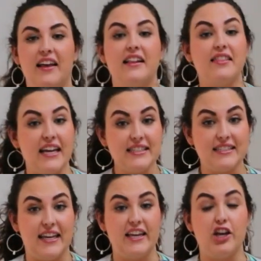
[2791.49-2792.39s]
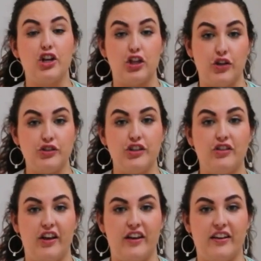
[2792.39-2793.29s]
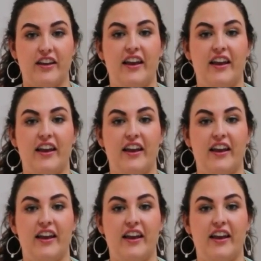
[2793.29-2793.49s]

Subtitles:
Let's take a closer look